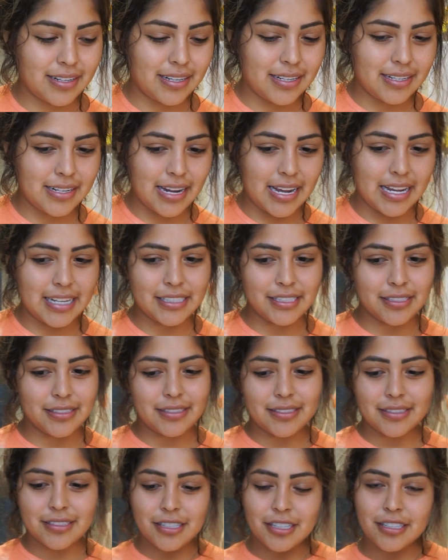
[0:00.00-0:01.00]
And I
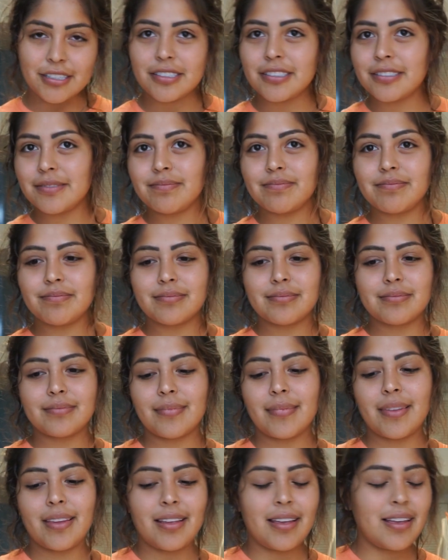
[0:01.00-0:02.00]
just cook.
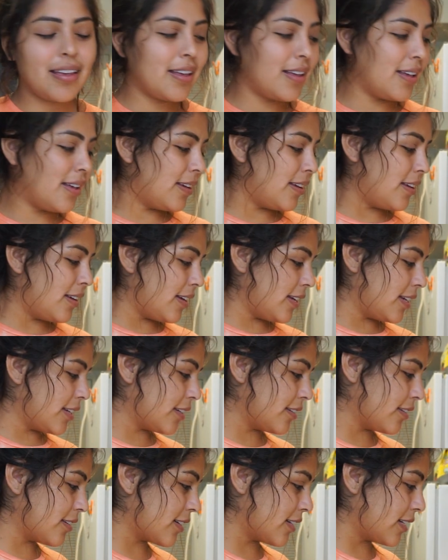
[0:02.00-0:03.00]
I
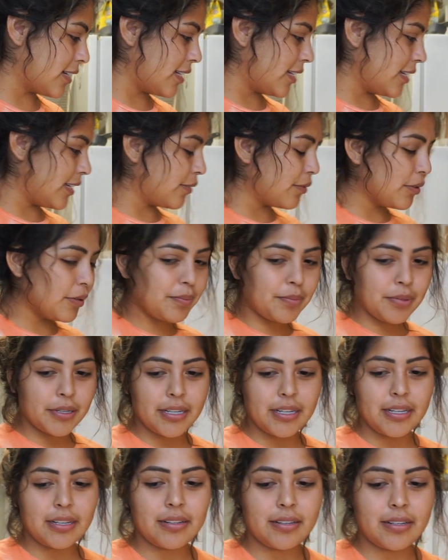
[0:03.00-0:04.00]
cook and I will
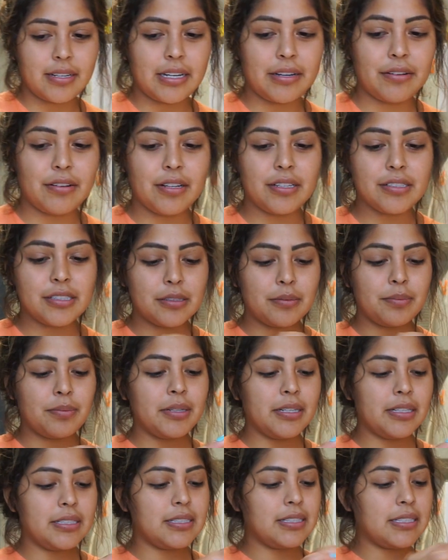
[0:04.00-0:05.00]
also
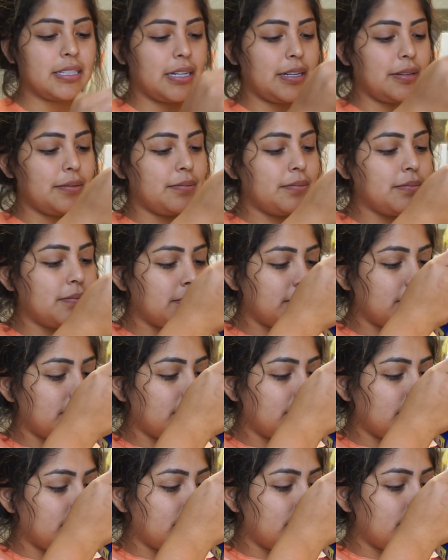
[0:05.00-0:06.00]
put some,
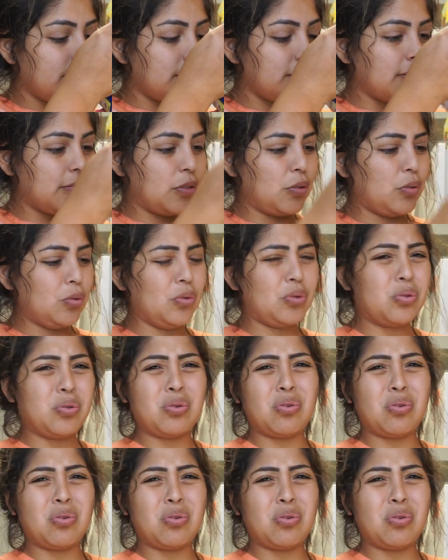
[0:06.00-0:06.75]
oof.